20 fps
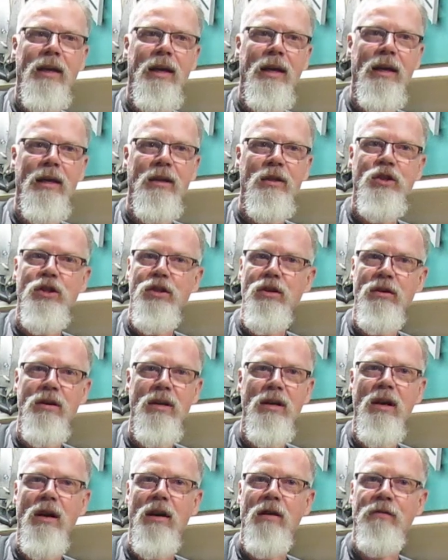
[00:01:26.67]
And sure
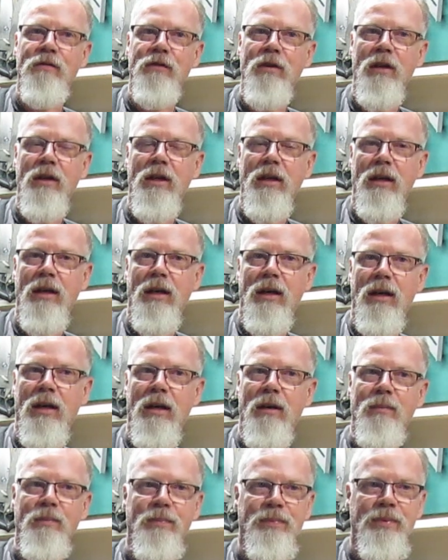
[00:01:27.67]
enough,
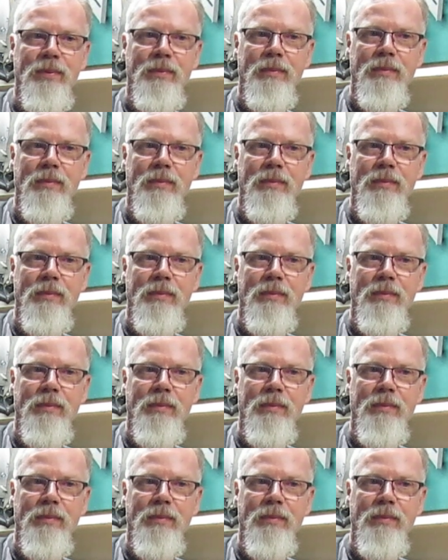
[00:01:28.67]
um,